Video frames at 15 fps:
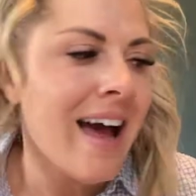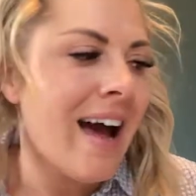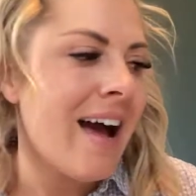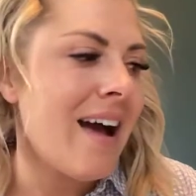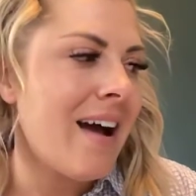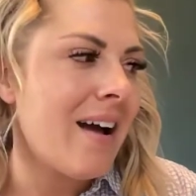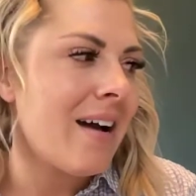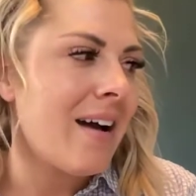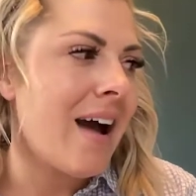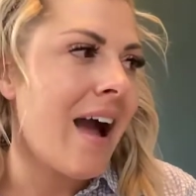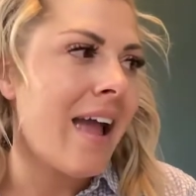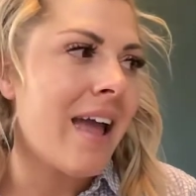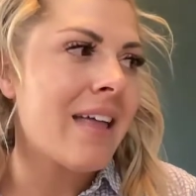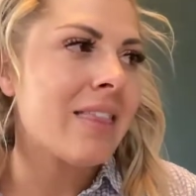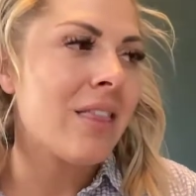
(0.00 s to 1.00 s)
I
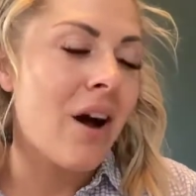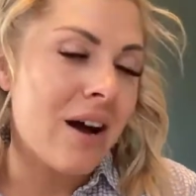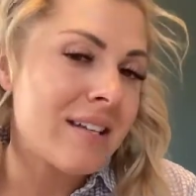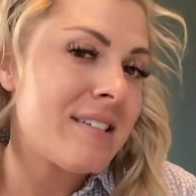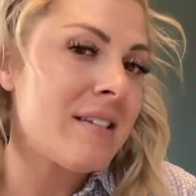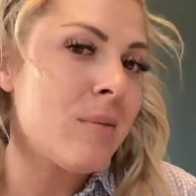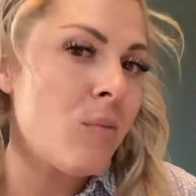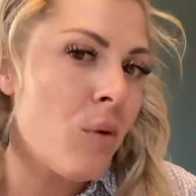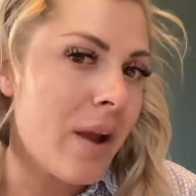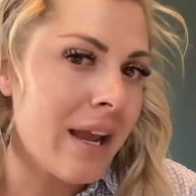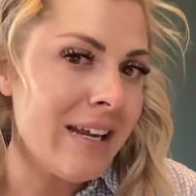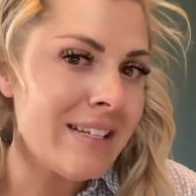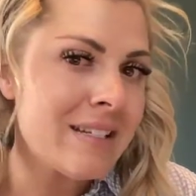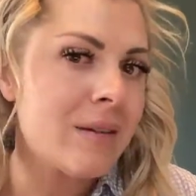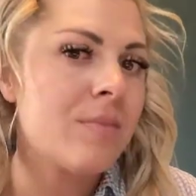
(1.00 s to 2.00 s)
had lost some
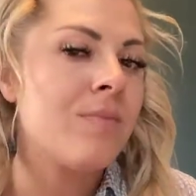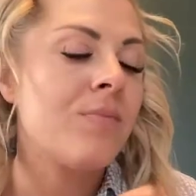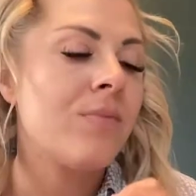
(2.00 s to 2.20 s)
weight,